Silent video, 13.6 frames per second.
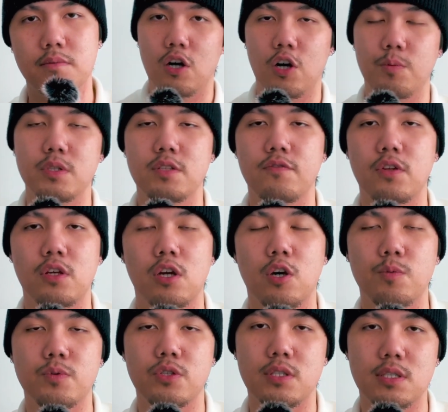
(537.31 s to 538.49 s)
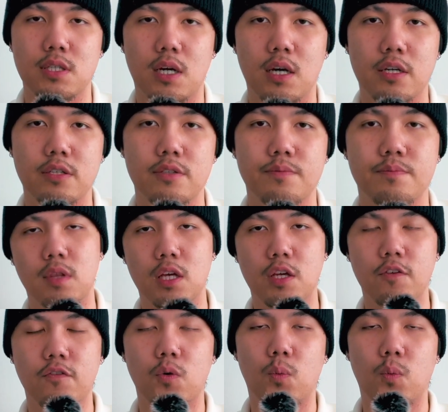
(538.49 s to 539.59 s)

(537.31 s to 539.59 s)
Hope this video helps you decide. Thank you for